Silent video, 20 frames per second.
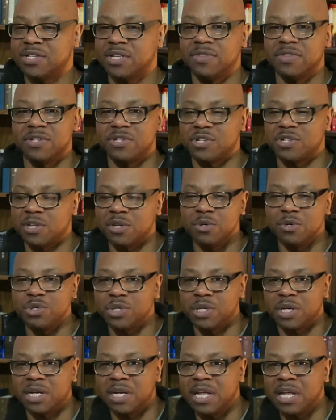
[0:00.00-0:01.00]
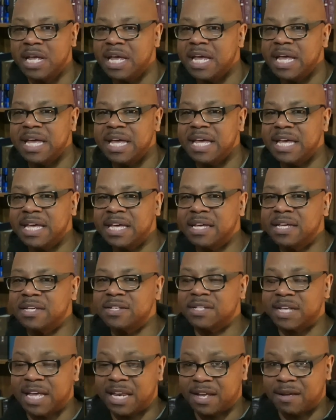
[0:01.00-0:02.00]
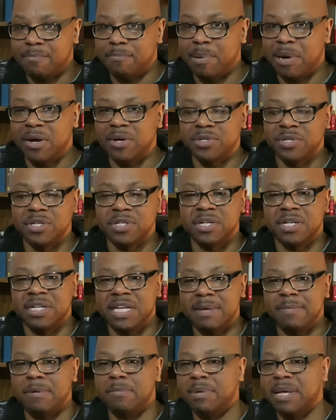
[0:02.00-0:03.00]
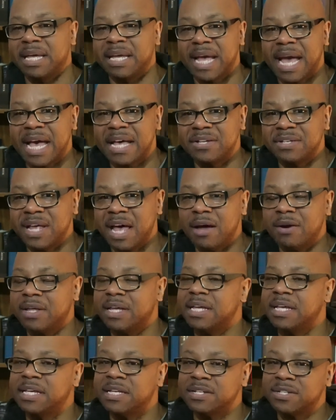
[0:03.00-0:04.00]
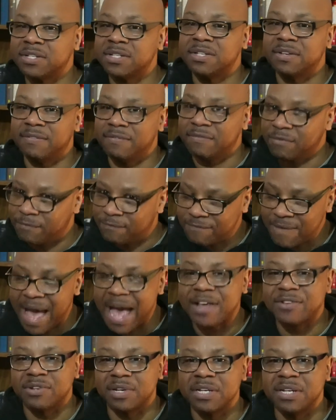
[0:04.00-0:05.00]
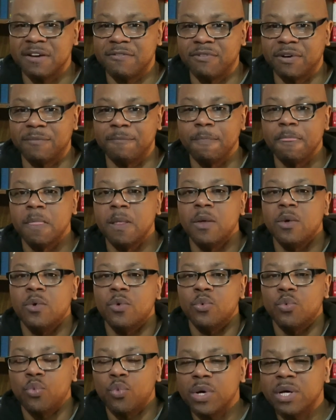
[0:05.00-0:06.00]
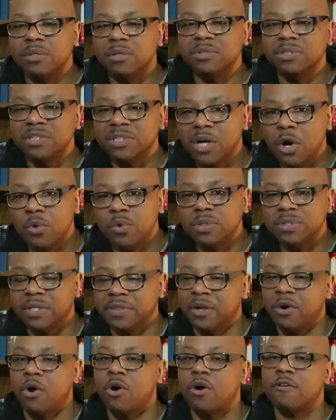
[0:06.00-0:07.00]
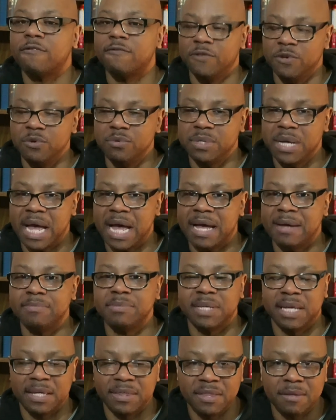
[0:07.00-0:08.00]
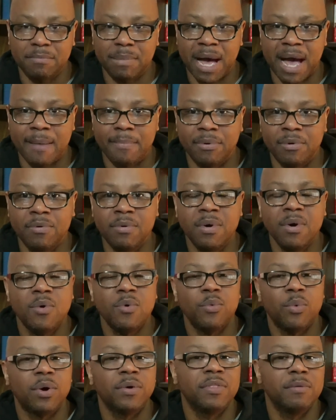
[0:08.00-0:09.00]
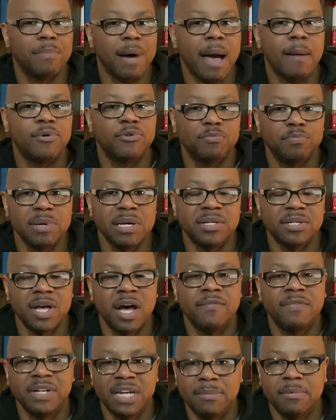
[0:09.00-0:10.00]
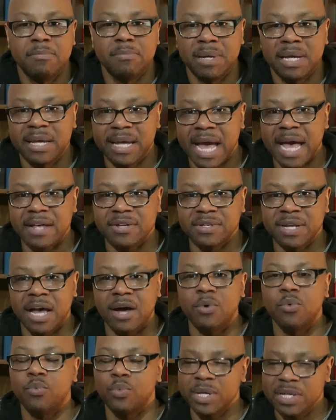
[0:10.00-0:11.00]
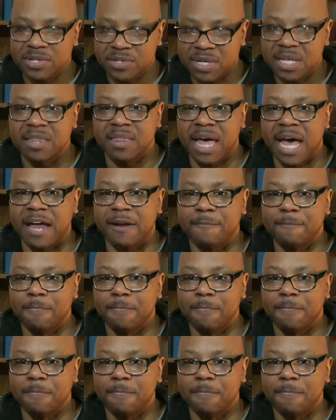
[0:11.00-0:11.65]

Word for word: And the solution is, in comparison to a demon being cast out, is vastly different. We'll notice that there are a few times in the Bible where the Bible speaks of a demon being cast out. We see that.